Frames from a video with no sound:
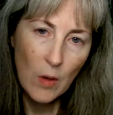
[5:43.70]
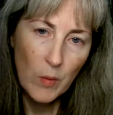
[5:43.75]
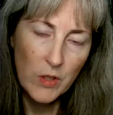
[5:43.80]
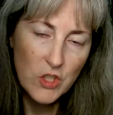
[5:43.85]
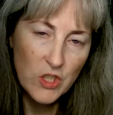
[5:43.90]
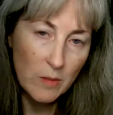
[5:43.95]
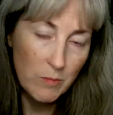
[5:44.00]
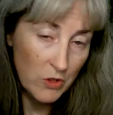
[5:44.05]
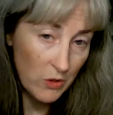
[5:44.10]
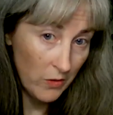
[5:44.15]

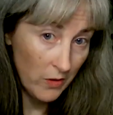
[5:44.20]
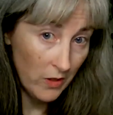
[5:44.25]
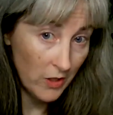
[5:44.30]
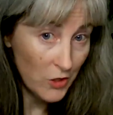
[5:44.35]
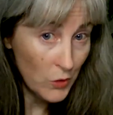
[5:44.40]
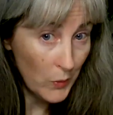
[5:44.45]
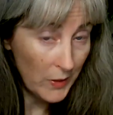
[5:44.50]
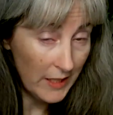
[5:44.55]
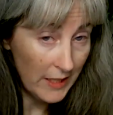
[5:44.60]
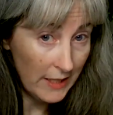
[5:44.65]
Which I'm doing
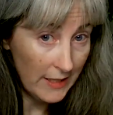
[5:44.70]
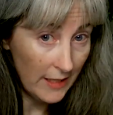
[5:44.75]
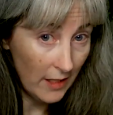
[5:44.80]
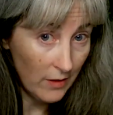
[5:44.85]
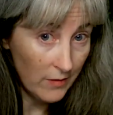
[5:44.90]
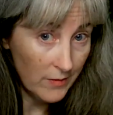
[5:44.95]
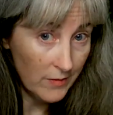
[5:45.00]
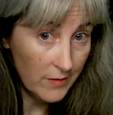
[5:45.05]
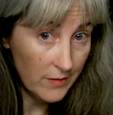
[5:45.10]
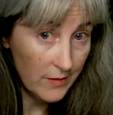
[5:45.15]
on 28
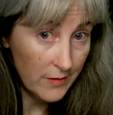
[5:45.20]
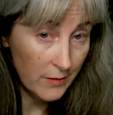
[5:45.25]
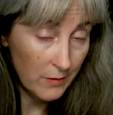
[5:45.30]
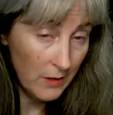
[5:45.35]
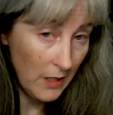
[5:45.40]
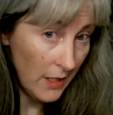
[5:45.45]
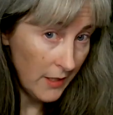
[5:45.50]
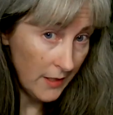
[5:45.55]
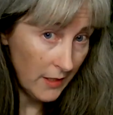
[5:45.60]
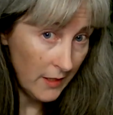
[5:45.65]
count
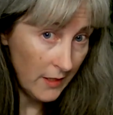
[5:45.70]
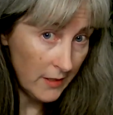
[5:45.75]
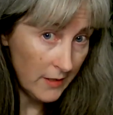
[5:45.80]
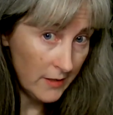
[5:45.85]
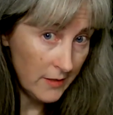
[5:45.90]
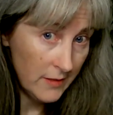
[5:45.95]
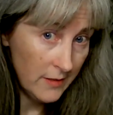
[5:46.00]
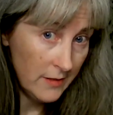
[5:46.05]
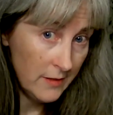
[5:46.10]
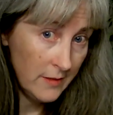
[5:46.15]

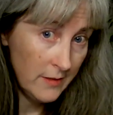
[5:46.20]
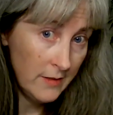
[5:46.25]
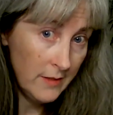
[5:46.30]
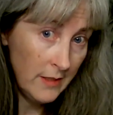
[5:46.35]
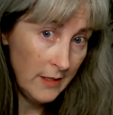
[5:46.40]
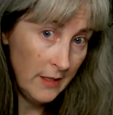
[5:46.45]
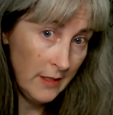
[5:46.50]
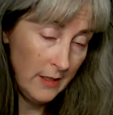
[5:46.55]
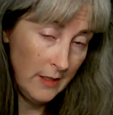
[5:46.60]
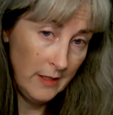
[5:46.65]
Lugana.
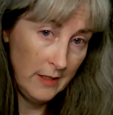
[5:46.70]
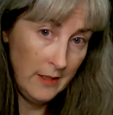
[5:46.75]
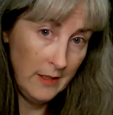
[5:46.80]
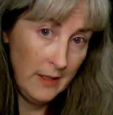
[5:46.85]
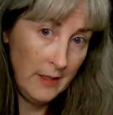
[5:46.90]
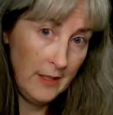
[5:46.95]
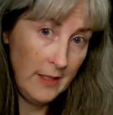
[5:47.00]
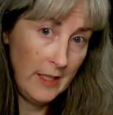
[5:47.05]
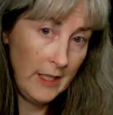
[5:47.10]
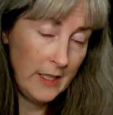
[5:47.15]

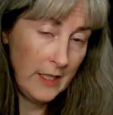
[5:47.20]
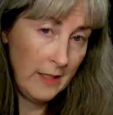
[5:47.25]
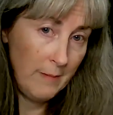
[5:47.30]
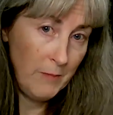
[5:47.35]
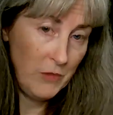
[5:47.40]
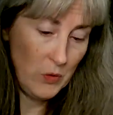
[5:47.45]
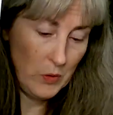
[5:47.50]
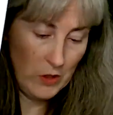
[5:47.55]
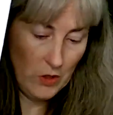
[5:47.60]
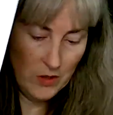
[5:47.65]
And
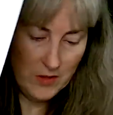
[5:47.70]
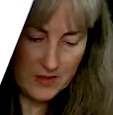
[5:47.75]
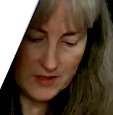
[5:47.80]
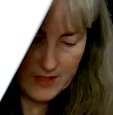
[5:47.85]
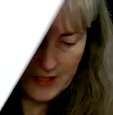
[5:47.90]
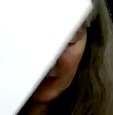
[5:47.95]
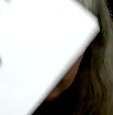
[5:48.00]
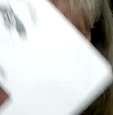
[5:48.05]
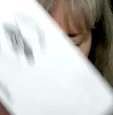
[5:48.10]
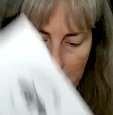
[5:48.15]
I'm doing all
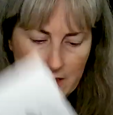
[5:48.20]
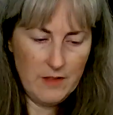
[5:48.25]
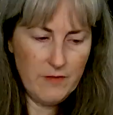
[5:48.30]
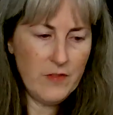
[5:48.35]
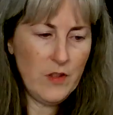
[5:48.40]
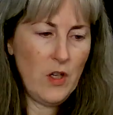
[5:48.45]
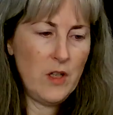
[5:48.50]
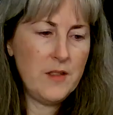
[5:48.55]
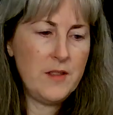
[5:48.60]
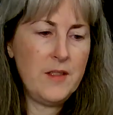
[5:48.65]
CXC
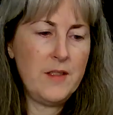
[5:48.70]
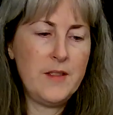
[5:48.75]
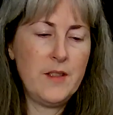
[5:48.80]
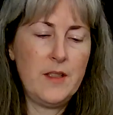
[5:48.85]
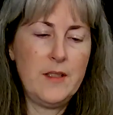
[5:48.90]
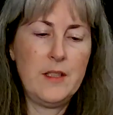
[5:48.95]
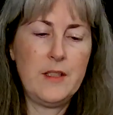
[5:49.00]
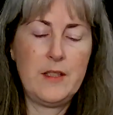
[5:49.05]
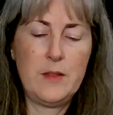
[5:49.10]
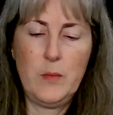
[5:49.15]
flosses
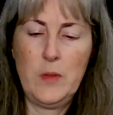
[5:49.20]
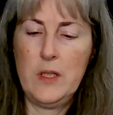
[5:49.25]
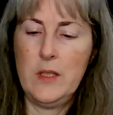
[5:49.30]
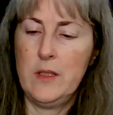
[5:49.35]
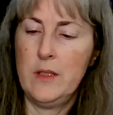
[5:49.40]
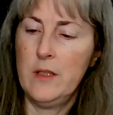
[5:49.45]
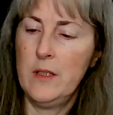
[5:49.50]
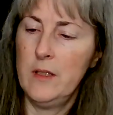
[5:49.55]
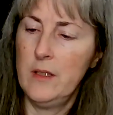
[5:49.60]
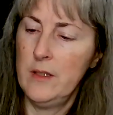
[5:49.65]
on this
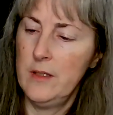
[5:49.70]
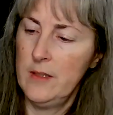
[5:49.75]
one.